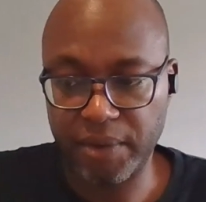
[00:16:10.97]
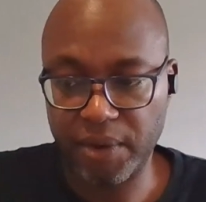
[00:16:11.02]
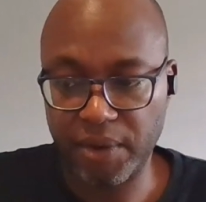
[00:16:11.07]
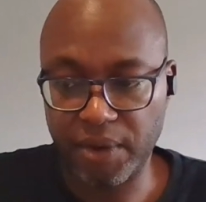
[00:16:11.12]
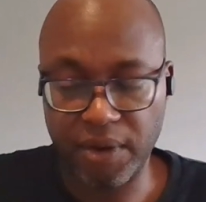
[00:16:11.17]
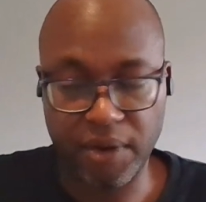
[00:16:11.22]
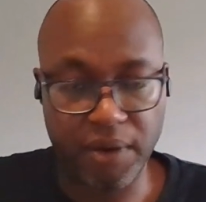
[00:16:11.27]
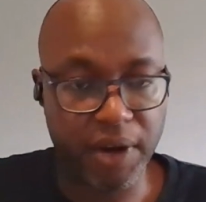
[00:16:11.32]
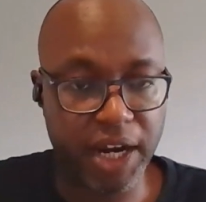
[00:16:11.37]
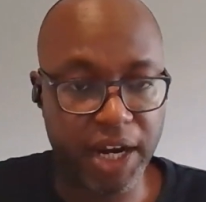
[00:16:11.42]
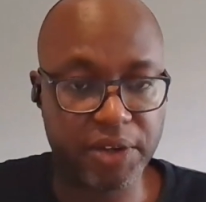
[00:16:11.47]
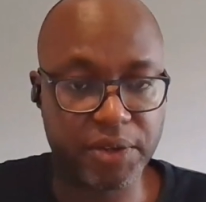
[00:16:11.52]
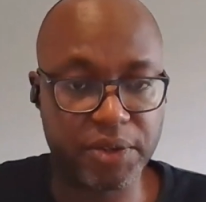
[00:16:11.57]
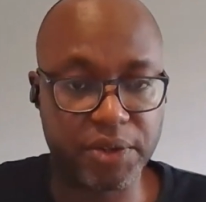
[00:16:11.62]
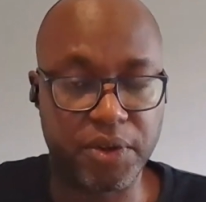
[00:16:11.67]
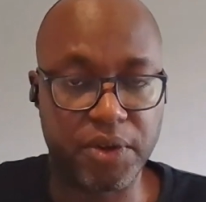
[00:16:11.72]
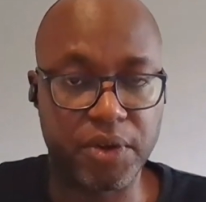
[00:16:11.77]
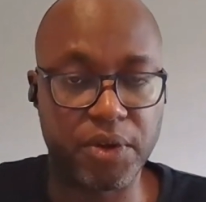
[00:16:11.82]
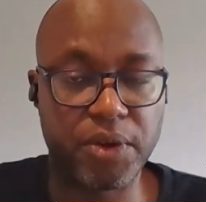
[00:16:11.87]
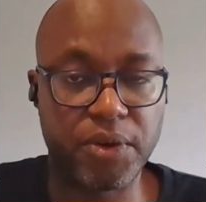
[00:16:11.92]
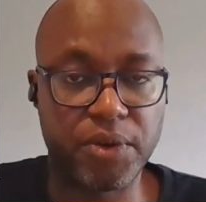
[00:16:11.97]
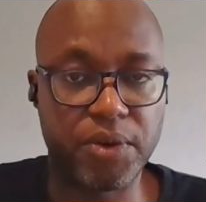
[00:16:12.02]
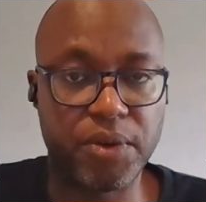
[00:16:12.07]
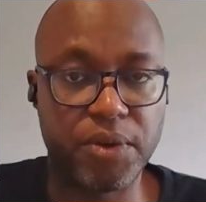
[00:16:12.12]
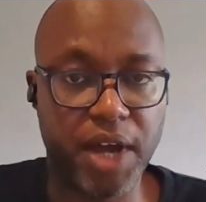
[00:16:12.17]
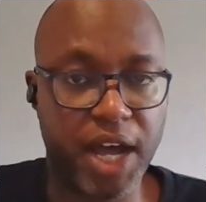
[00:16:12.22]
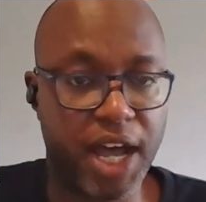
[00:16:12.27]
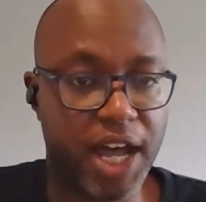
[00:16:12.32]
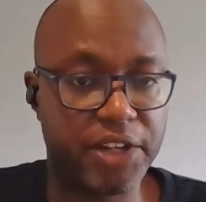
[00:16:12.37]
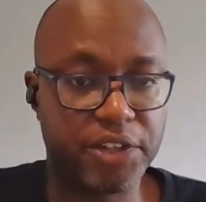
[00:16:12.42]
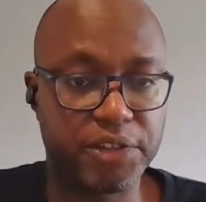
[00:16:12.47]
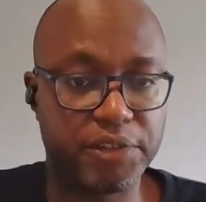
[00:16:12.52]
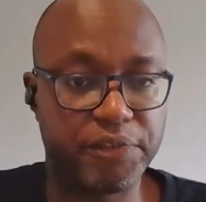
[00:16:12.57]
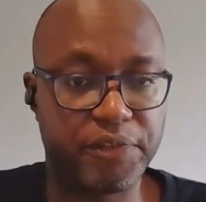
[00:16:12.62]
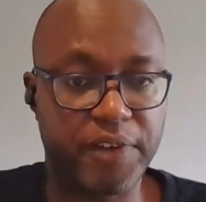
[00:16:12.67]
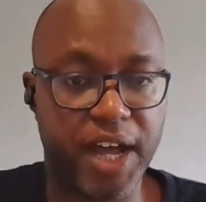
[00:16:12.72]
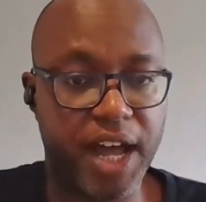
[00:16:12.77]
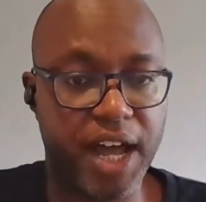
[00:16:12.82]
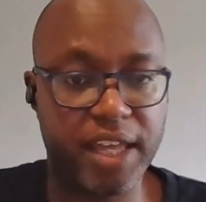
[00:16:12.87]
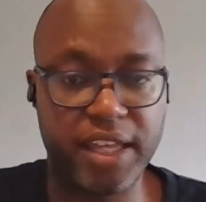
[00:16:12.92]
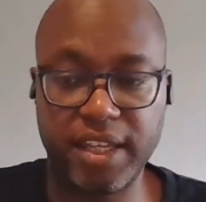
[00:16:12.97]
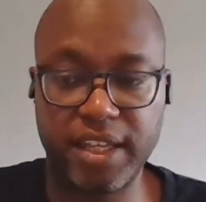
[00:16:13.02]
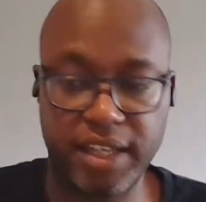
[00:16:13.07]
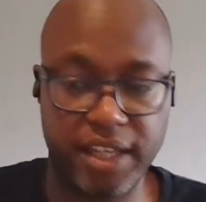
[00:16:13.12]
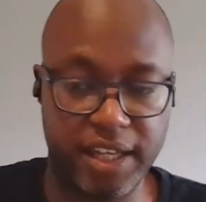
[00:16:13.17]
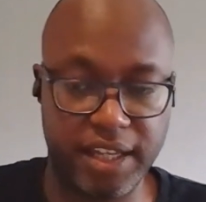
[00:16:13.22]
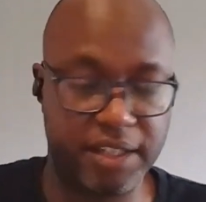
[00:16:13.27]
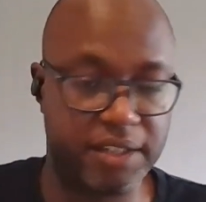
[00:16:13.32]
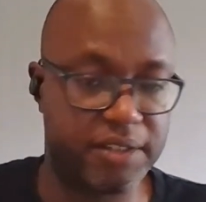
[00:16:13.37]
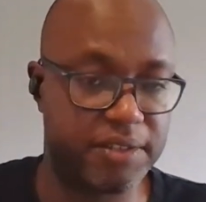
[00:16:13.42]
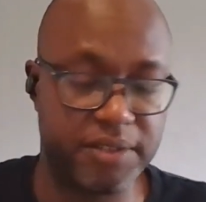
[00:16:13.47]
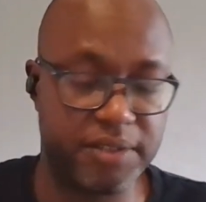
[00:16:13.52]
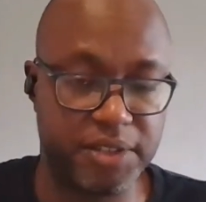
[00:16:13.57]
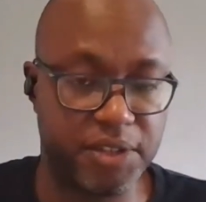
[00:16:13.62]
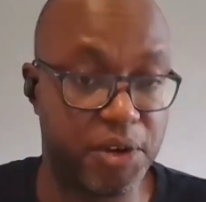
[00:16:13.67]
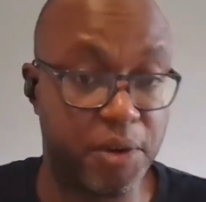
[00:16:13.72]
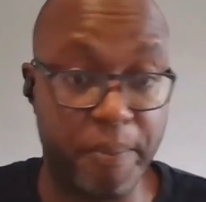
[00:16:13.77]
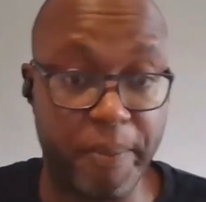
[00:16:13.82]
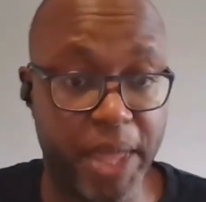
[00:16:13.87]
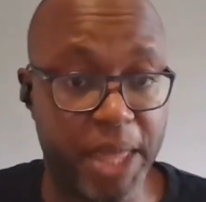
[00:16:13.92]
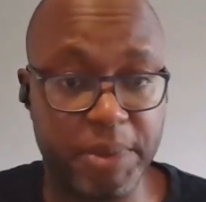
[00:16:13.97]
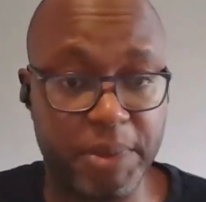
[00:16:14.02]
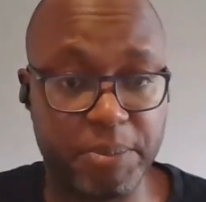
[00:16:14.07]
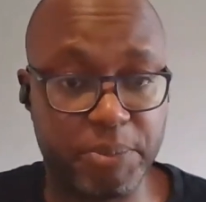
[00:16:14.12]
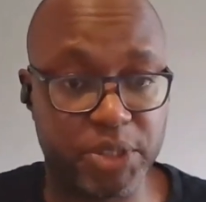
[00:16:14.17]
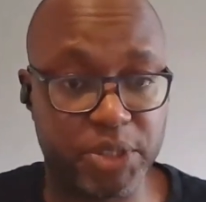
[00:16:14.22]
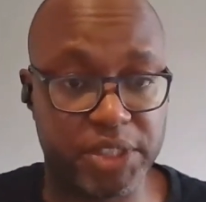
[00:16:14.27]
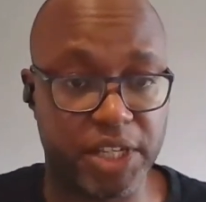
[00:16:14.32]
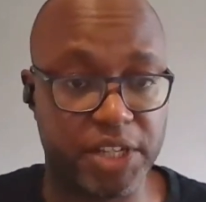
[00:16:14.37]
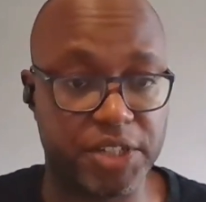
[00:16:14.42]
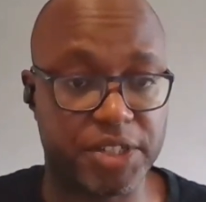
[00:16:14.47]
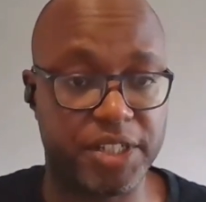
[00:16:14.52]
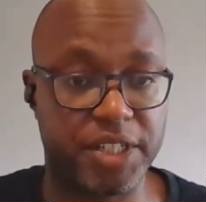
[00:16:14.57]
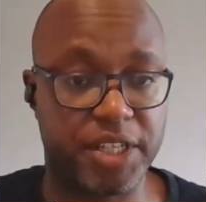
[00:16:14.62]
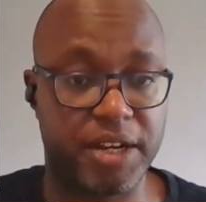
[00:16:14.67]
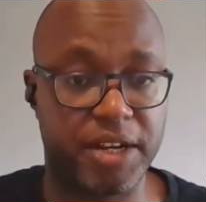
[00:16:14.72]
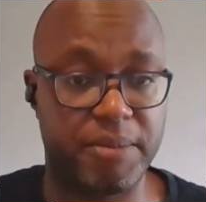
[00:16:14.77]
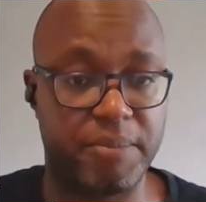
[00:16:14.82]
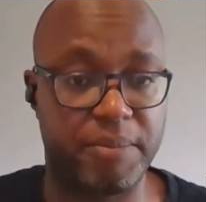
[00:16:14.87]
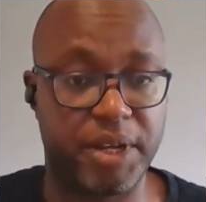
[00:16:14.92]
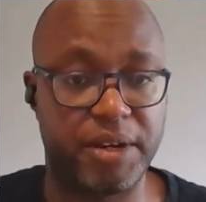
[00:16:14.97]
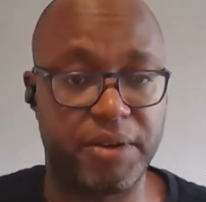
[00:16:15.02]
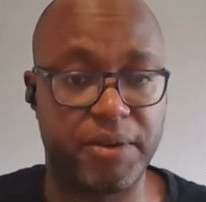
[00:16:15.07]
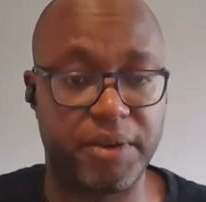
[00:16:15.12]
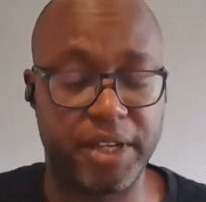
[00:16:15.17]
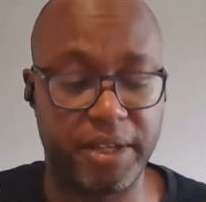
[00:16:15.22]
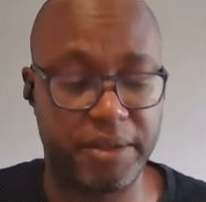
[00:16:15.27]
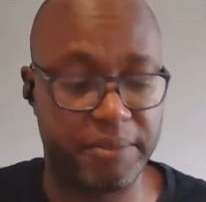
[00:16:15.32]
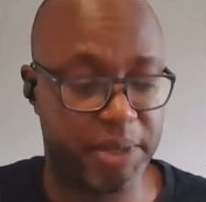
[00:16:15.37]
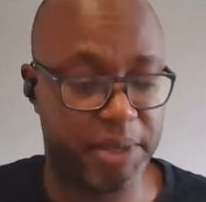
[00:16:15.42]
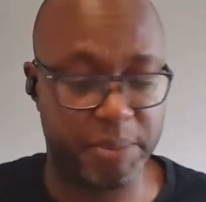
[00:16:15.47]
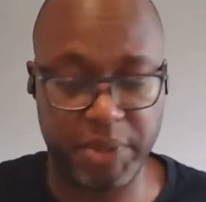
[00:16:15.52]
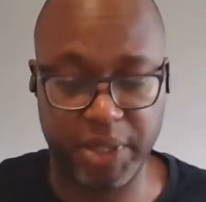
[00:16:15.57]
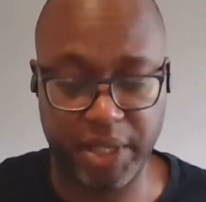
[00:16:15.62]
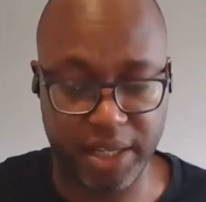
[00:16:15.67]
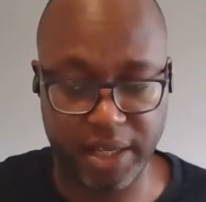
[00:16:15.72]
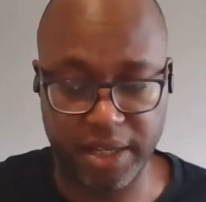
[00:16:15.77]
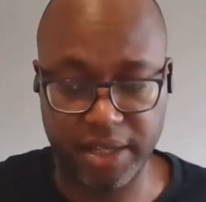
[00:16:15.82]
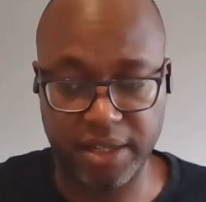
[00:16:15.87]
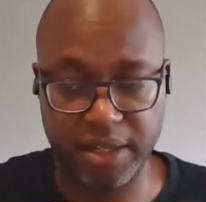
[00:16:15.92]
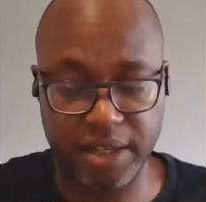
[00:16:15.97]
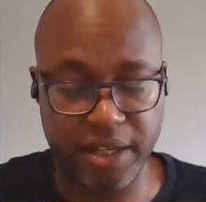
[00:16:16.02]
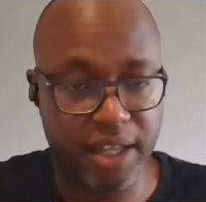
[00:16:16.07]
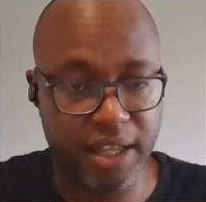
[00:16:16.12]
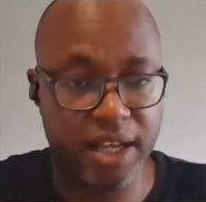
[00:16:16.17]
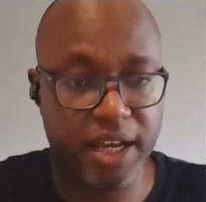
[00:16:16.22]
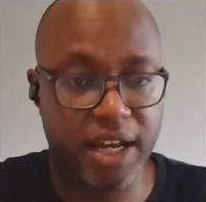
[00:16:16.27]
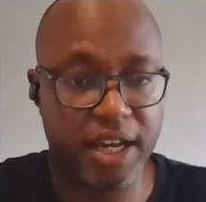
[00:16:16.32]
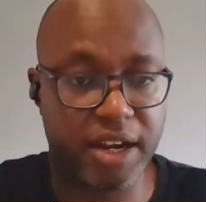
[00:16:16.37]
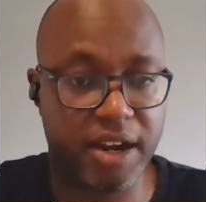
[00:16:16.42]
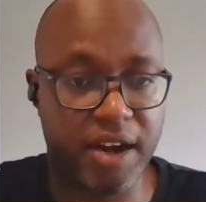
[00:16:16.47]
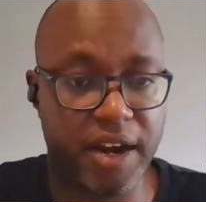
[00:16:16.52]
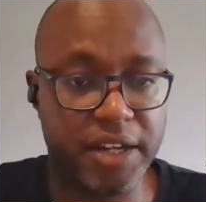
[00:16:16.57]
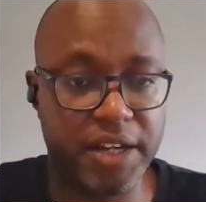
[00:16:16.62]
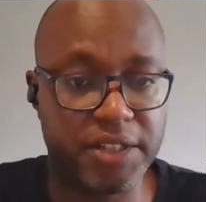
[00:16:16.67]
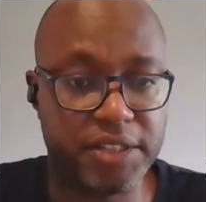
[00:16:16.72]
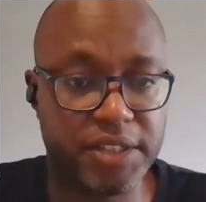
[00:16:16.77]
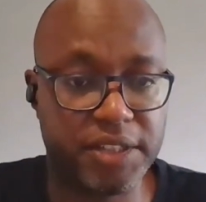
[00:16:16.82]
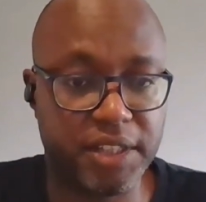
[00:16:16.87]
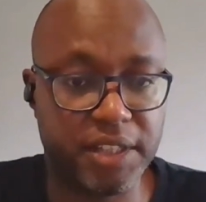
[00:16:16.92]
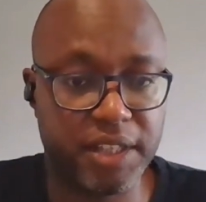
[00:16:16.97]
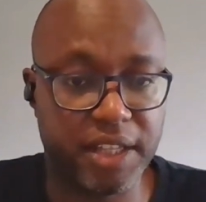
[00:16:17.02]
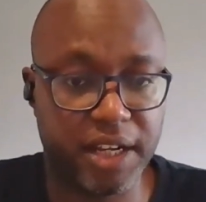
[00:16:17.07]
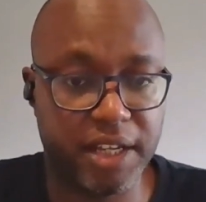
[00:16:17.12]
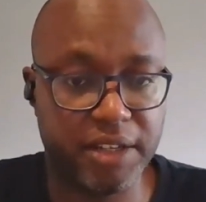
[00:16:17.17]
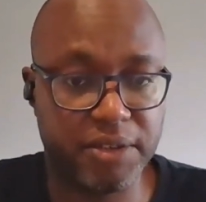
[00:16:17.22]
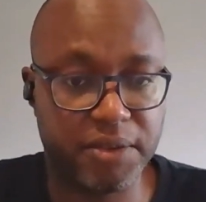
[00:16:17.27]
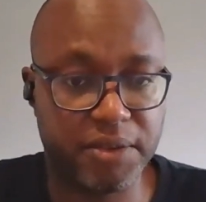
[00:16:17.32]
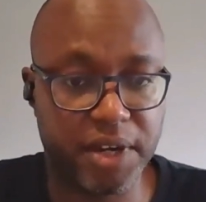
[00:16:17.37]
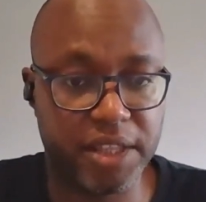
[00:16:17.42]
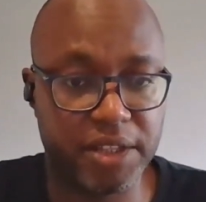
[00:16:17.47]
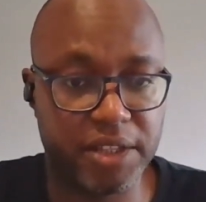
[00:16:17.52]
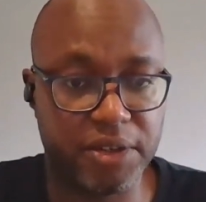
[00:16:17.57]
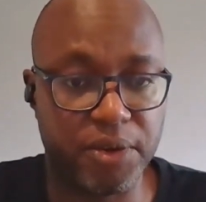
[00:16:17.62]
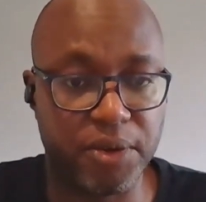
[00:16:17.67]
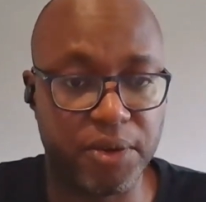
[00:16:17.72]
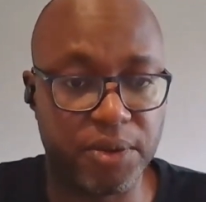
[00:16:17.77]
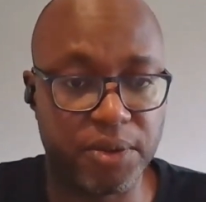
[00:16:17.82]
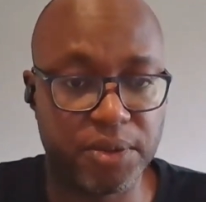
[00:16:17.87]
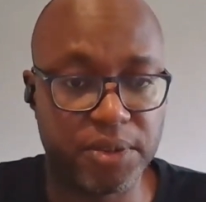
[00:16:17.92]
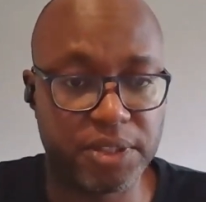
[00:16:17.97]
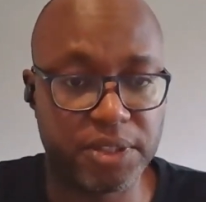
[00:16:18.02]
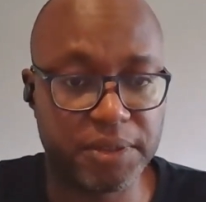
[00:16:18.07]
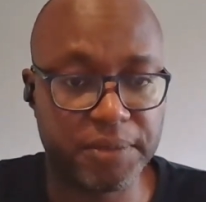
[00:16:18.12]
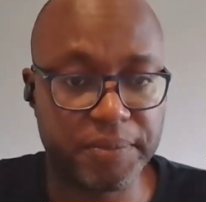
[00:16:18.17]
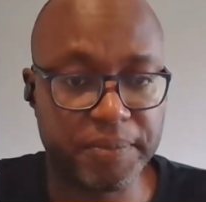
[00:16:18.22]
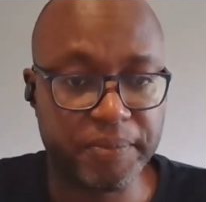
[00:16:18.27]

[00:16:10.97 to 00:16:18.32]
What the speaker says: or I could go to HandleFi and, maybe potentially get a better rate, maybe get a currency that I'd rather hold,